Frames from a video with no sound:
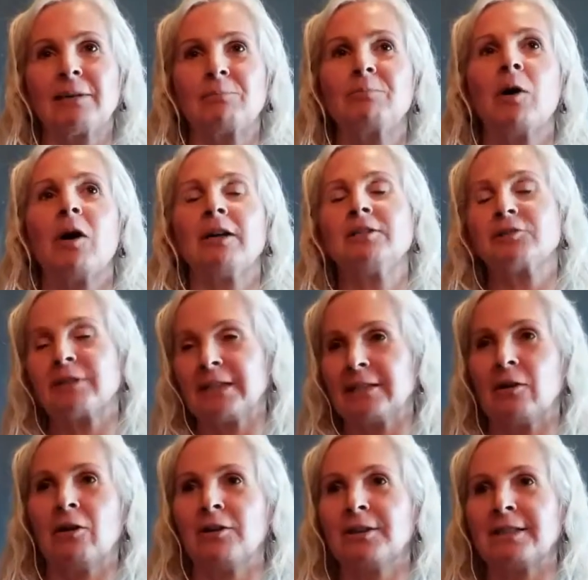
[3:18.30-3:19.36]
pondering
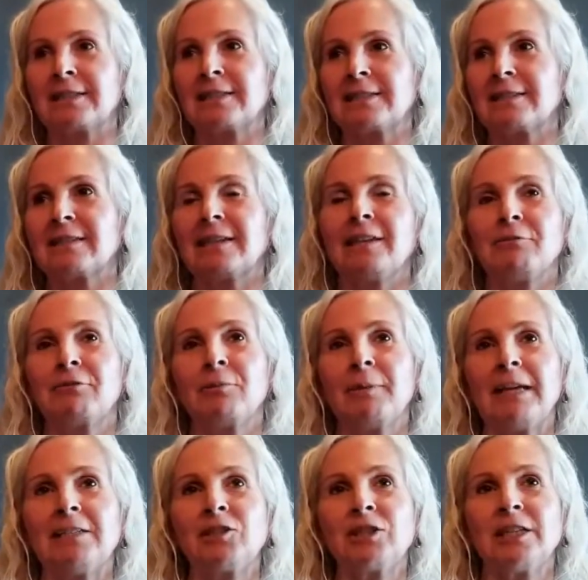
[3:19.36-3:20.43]
all this
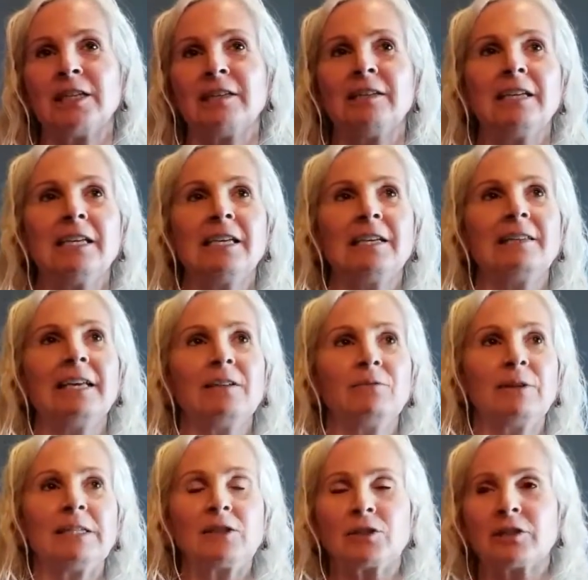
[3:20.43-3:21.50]
information, then
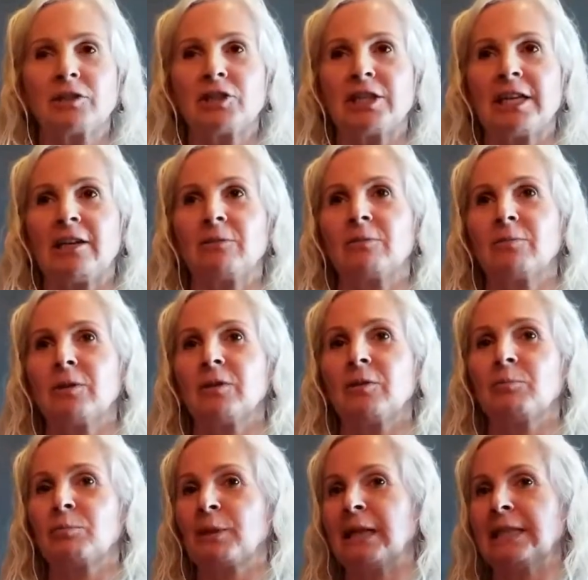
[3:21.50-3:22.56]
researching
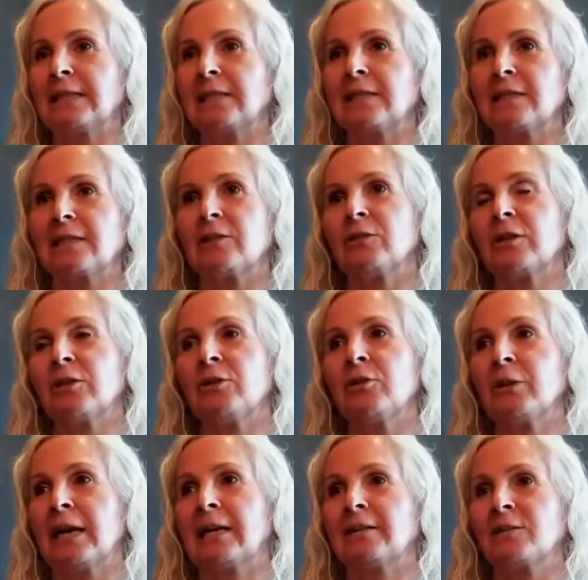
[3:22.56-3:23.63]
places and who
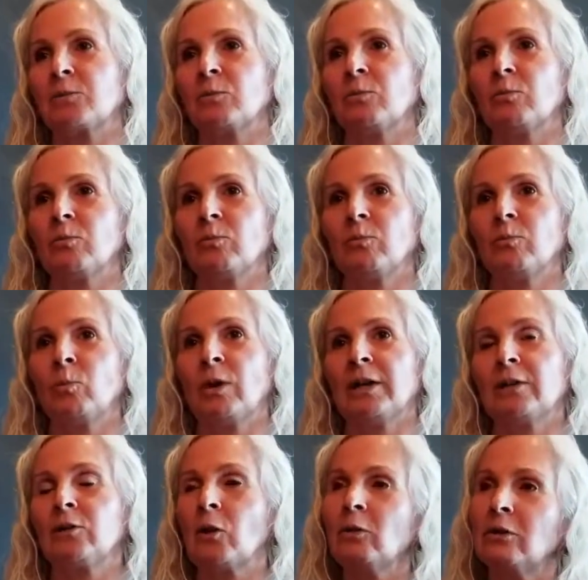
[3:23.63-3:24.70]
has
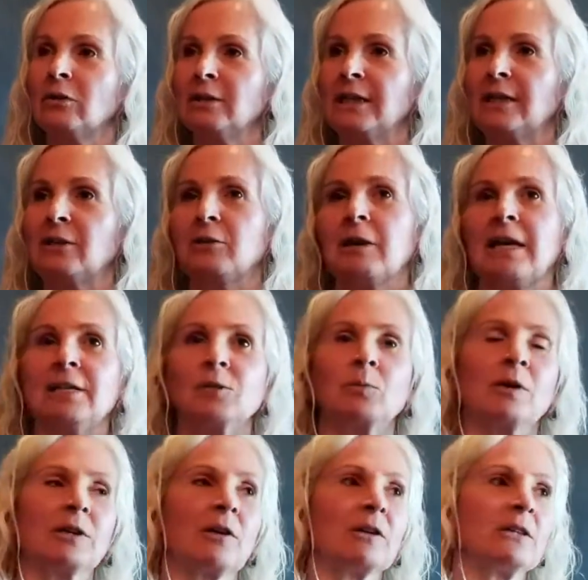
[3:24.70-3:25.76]
what locally, who has
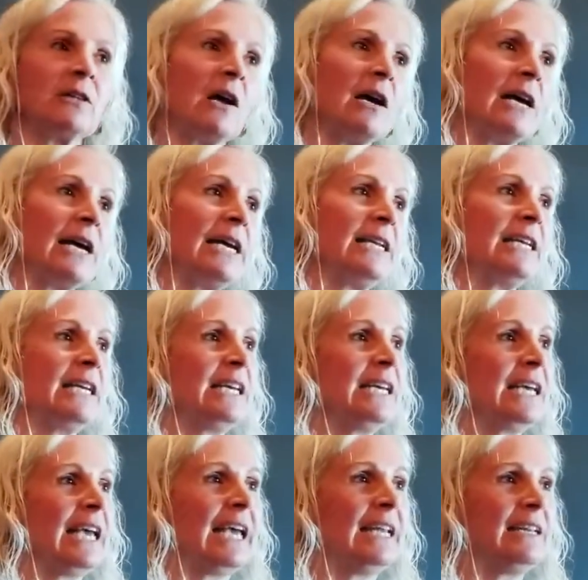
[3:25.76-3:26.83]
what online,
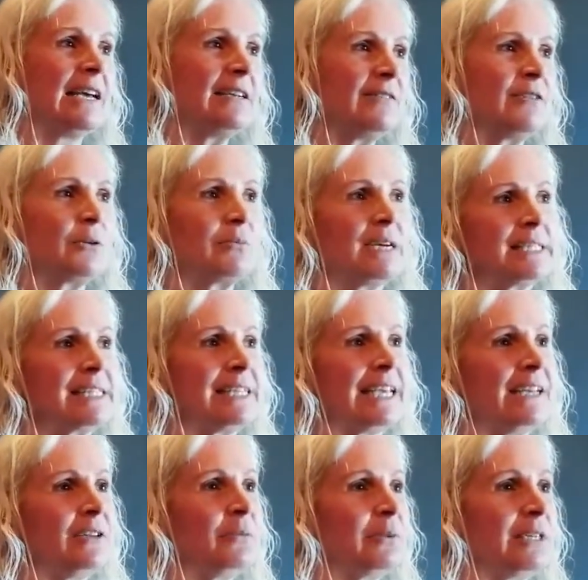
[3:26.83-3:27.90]
and none of it
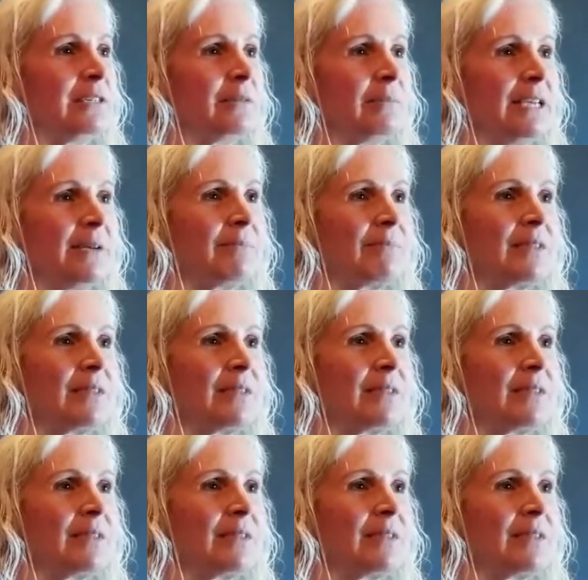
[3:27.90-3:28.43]
resonated with me.